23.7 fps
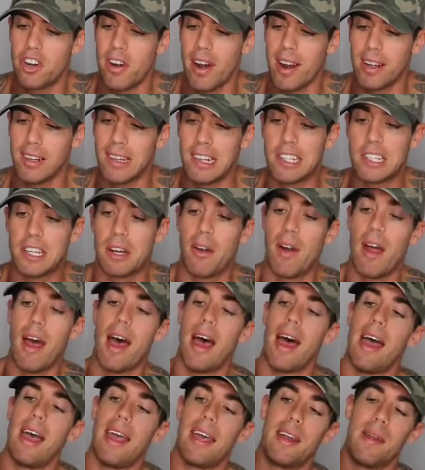
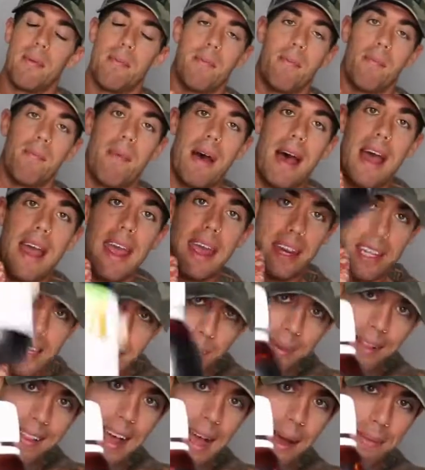triglyceride by
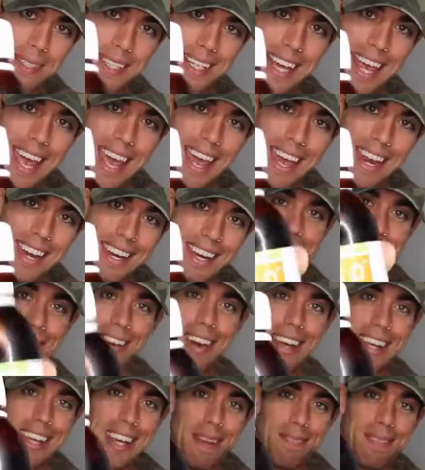ATP Labs again. So
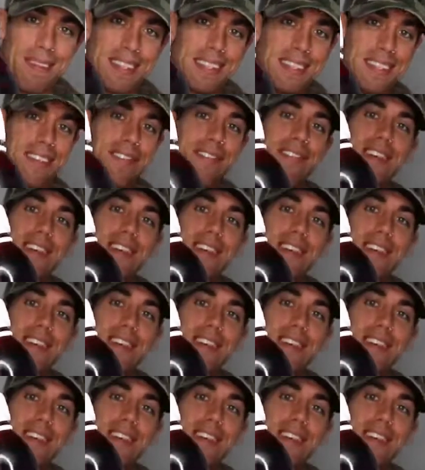I keep this in the